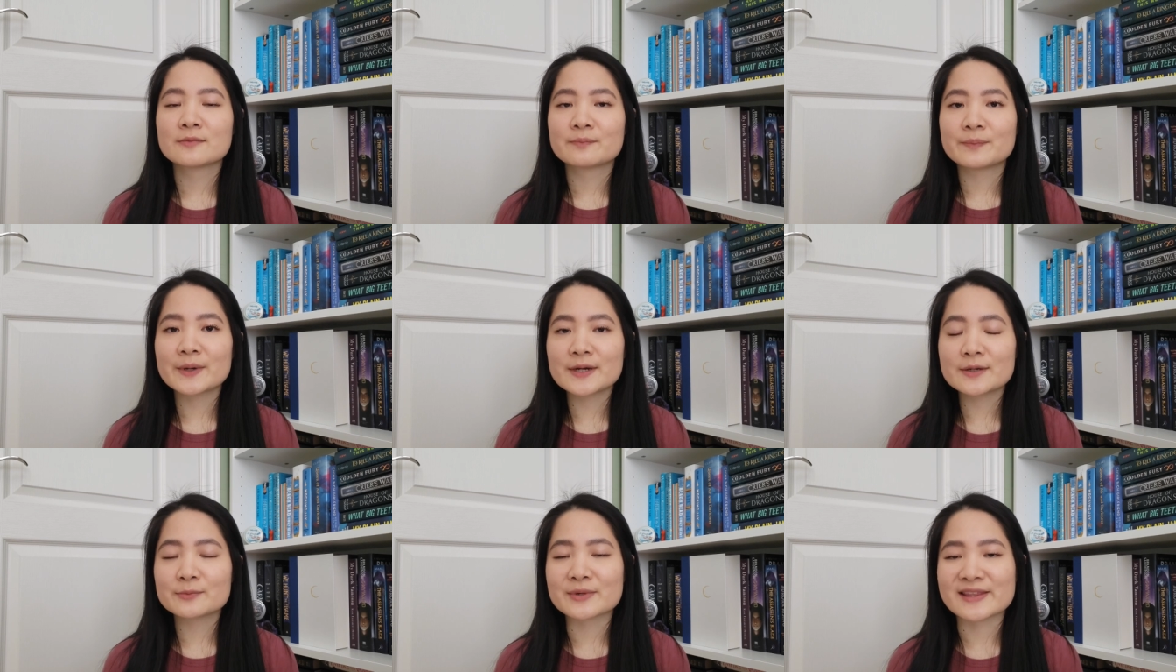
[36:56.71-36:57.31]

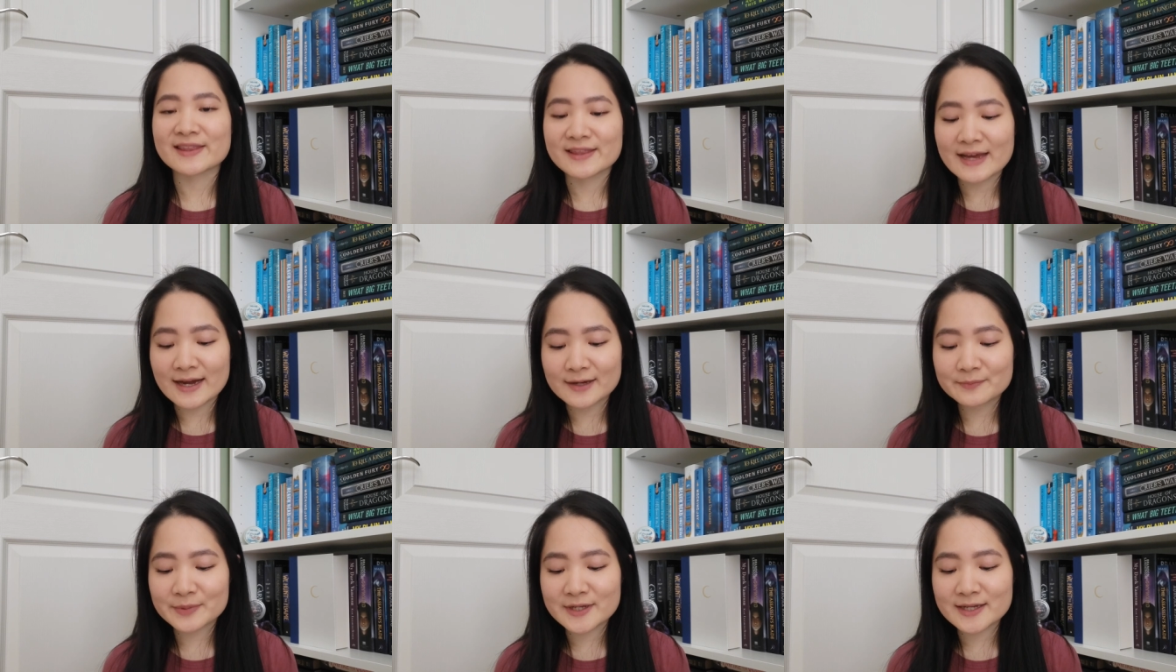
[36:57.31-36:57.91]
But with
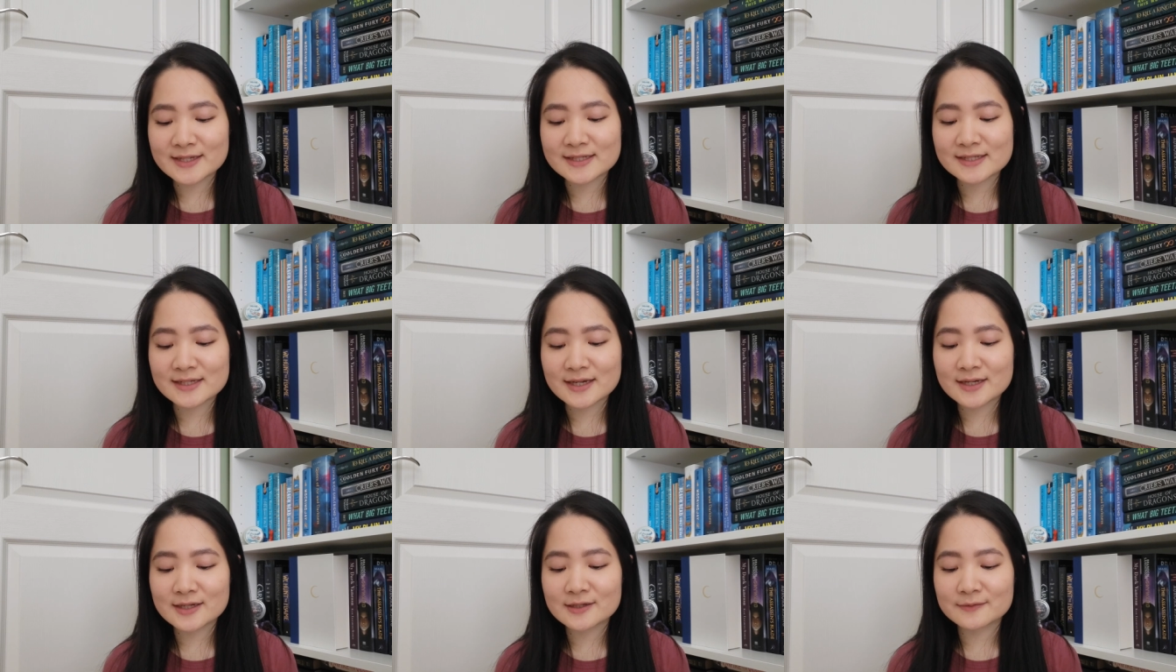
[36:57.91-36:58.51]
that being
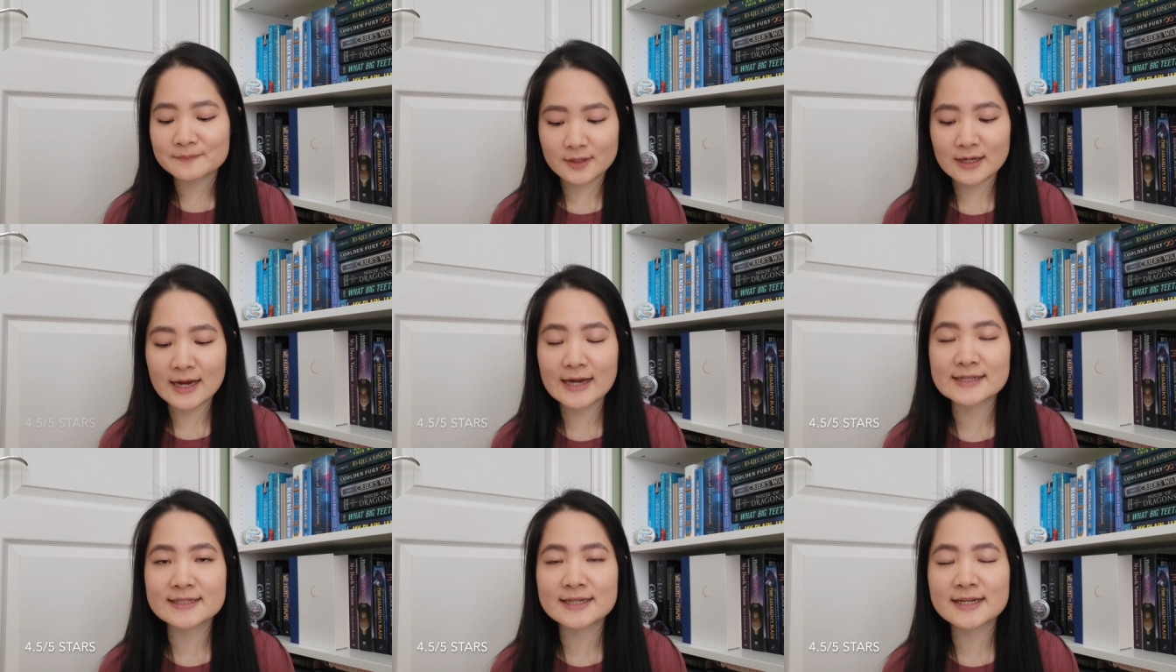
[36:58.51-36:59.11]
said,
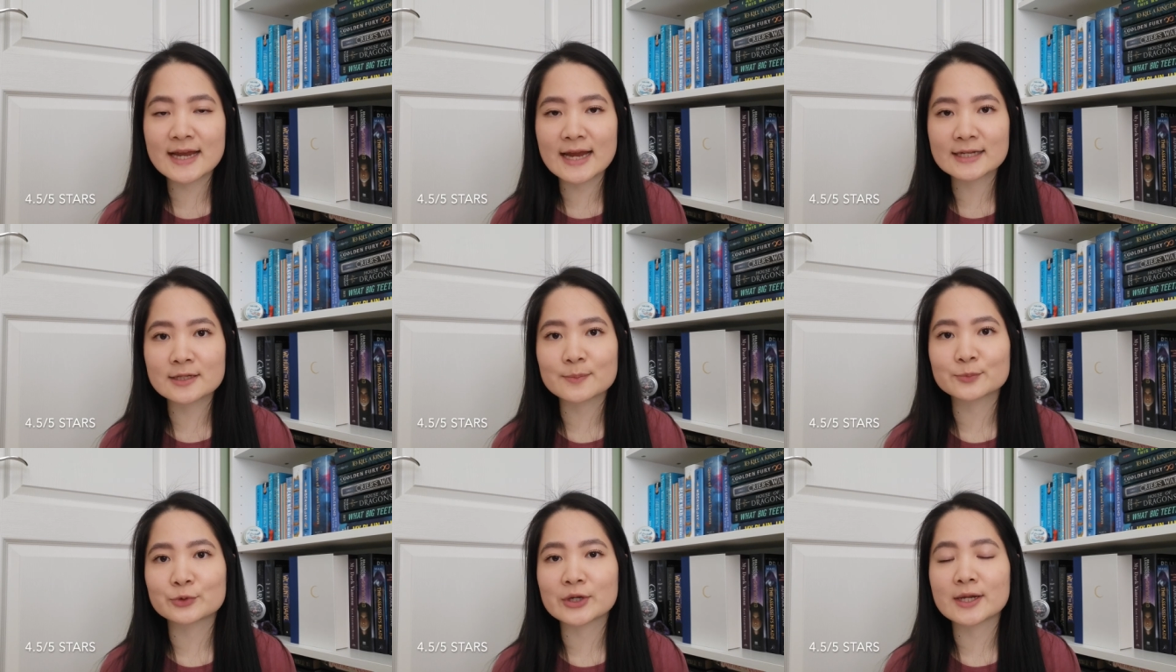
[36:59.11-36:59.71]
I did end
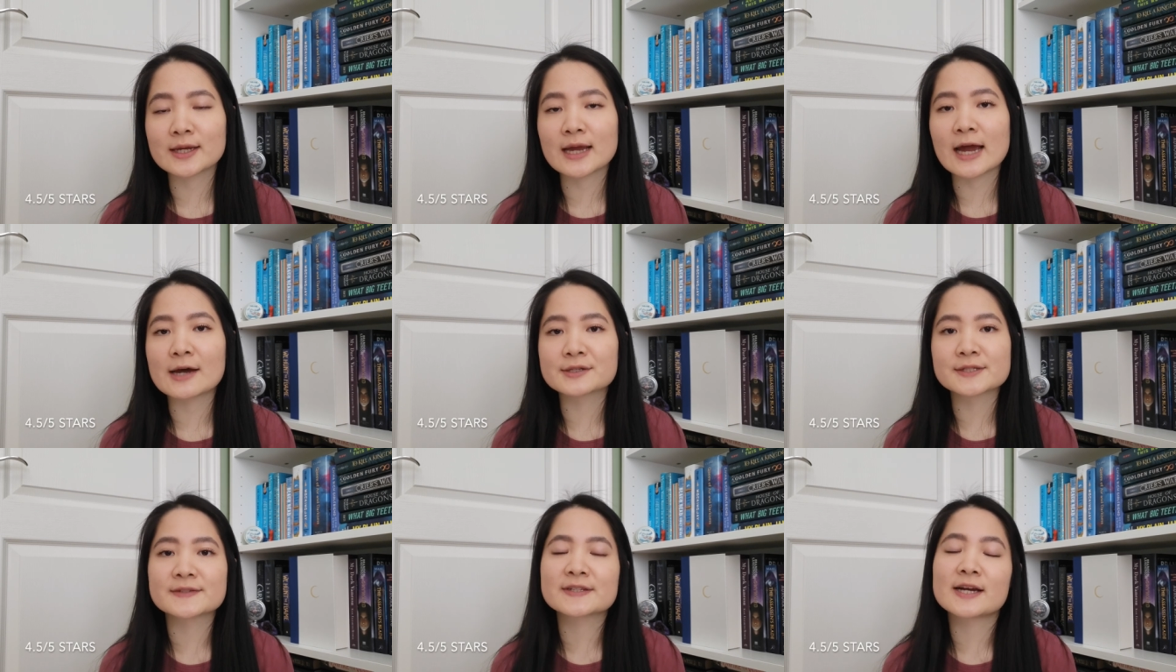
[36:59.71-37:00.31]
up rating
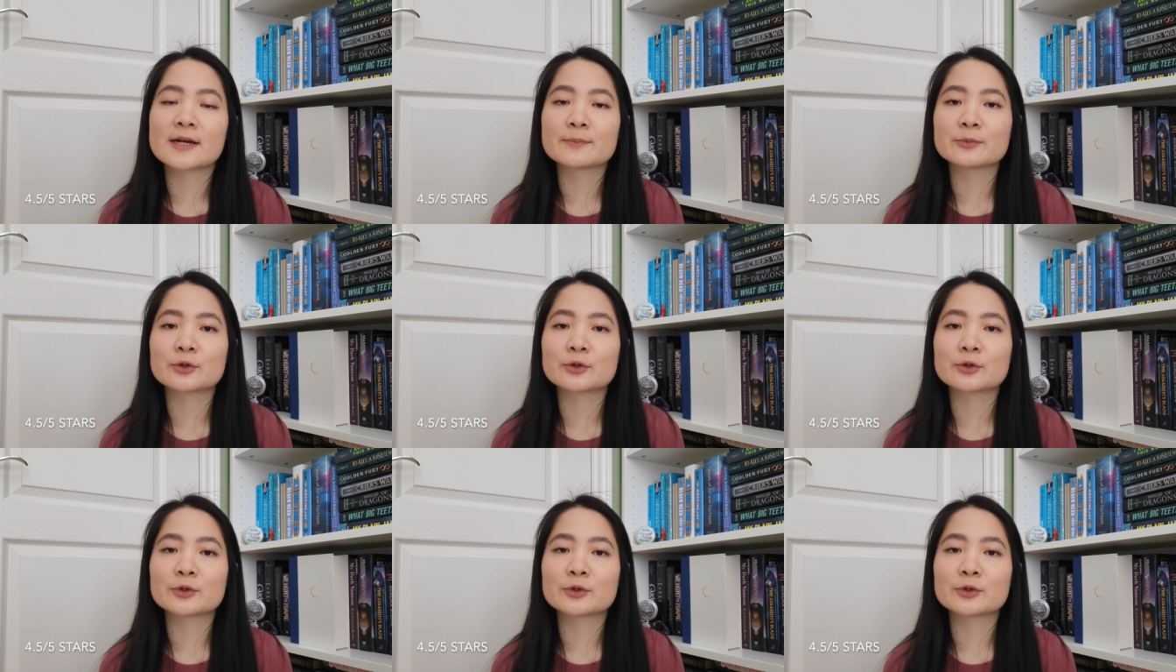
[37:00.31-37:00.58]
House of Sky and